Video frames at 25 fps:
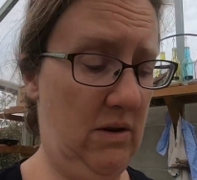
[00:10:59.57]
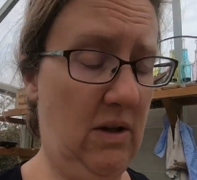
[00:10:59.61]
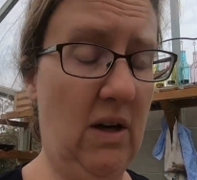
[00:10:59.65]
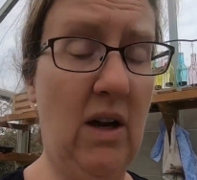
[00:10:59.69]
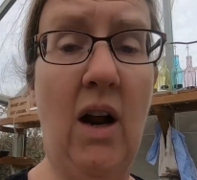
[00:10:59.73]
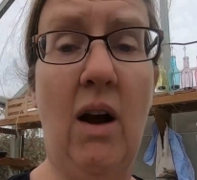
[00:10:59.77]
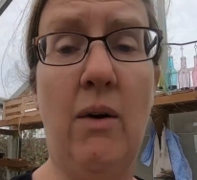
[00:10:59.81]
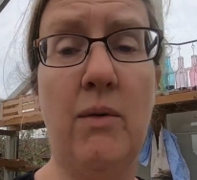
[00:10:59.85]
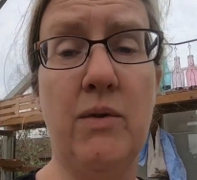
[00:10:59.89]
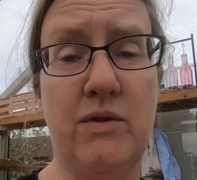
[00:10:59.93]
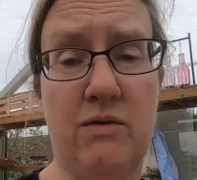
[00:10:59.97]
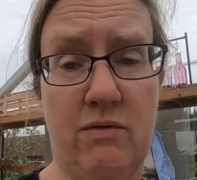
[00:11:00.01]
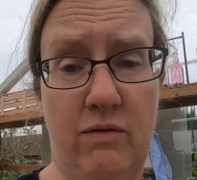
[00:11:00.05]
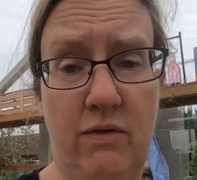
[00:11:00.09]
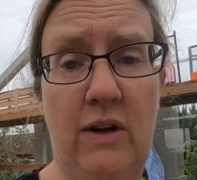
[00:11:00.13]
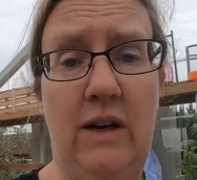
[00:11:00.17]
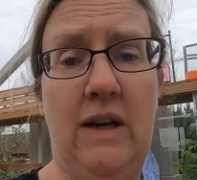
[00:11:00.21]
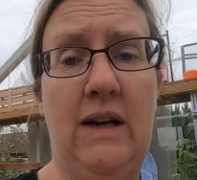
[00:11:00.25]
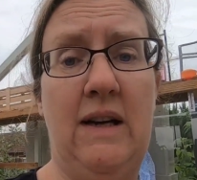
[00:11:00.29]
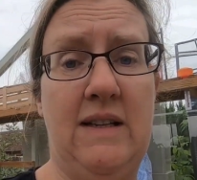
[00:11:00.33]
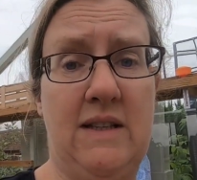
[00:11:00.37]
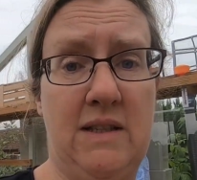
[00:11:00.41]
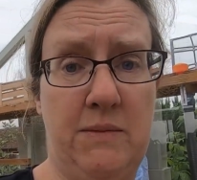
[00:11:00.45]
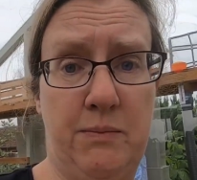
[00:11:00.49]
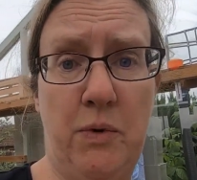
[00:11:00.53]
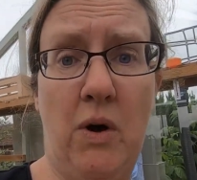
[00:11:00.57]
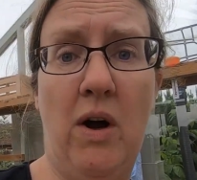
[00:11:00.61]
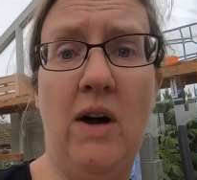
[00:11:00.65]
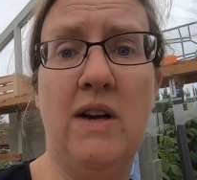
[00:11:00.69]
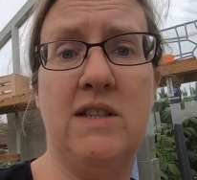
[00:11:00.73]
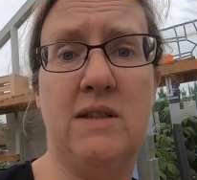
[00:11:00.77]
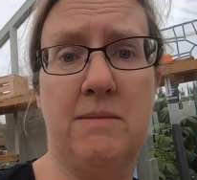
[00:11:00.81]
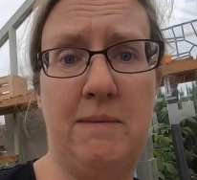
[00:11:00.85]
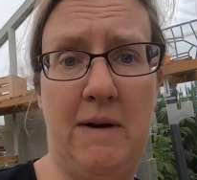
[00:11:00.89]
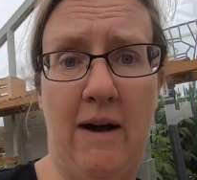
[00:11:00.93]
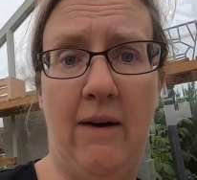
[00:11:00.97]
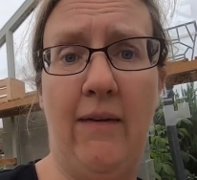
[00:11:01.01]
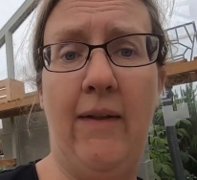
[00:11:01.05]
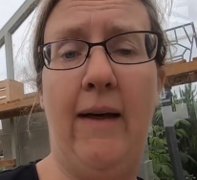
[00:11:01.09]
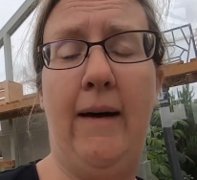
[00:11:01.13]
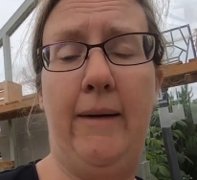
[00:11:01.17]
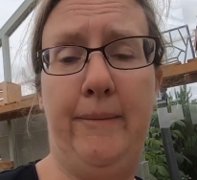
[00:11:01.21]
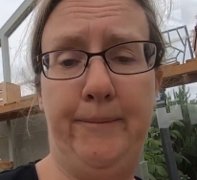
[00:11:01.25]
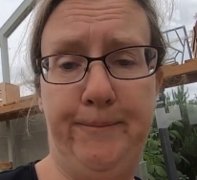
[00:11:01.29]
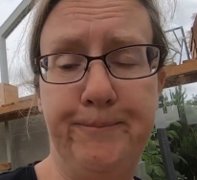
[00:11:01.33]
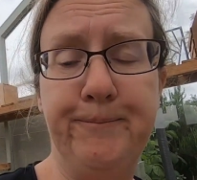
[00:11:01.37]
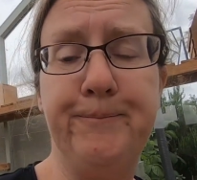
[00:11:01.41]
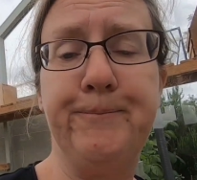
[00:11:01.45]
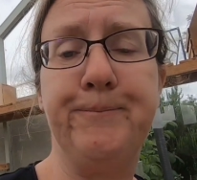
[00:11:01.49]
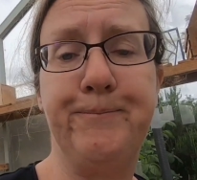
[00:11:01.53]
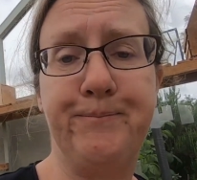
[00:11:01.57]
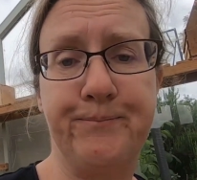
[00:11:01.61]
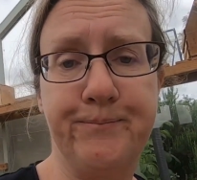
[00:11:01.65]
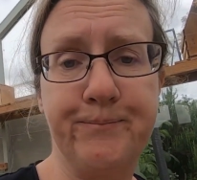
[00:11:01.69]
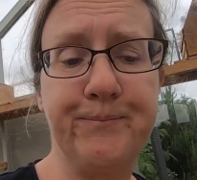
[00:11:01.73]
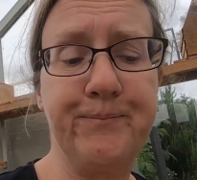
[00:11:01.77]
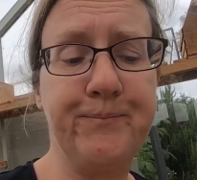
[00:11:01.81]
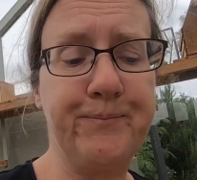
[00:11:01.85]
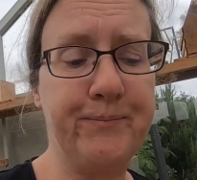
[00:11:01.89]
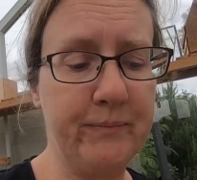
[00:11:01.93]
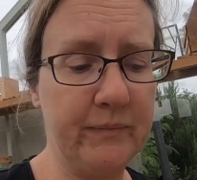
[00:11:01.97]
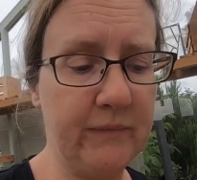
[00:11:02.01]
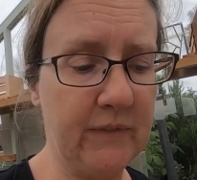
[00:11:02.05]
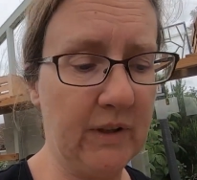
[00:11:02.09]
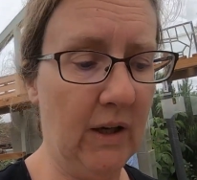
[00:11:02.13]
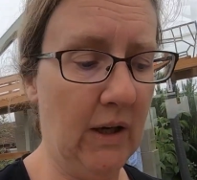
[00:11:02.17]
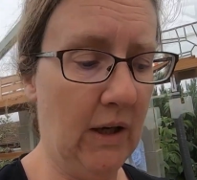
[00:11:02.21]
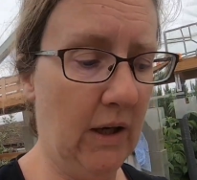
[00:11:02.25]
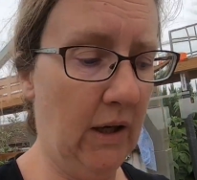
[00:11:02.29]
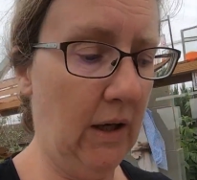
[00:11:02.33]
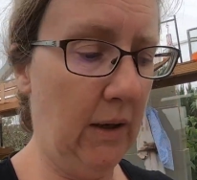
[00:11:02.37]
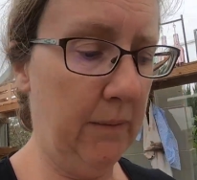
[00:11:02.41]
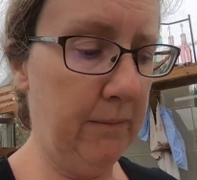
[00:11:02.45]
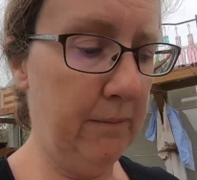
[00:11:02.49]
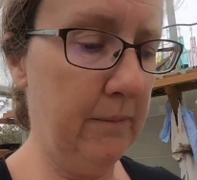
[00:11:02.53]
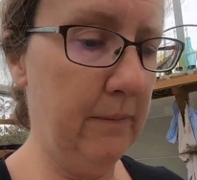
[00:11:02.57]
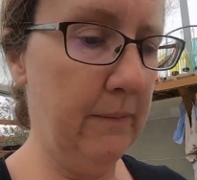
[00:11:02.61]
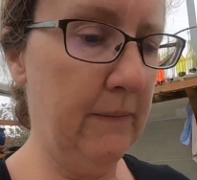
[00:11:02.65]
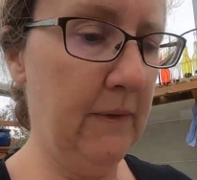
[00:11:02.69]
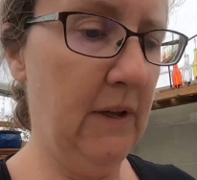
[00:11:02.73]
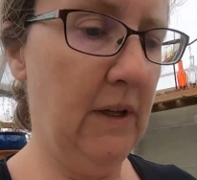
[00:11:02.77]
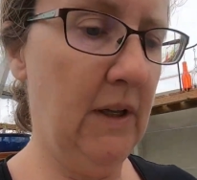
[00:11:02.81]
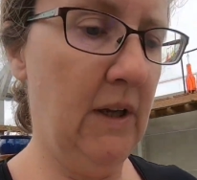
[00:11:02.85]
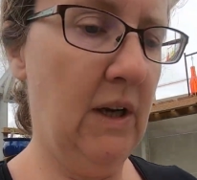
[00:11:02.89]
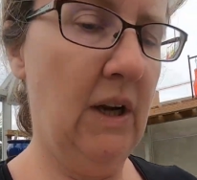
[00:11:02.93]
And I was really surprised about that. Um,